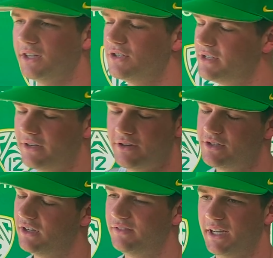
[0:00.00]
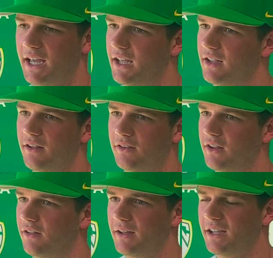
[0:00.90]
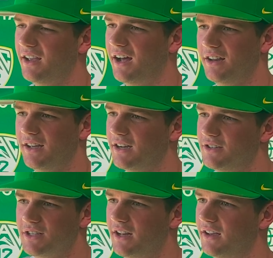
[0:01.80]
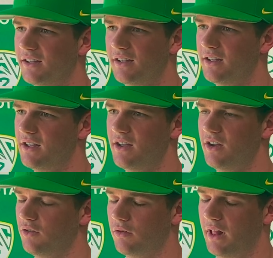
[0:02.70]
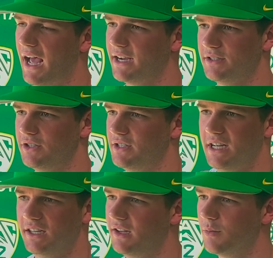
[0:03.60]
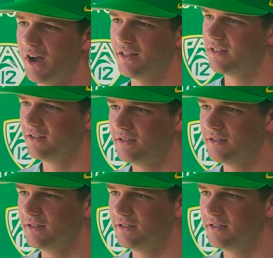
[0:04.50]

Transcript: and just telling yourself like, hey, you know, like you kind of just gotta relax and just take a deep breath.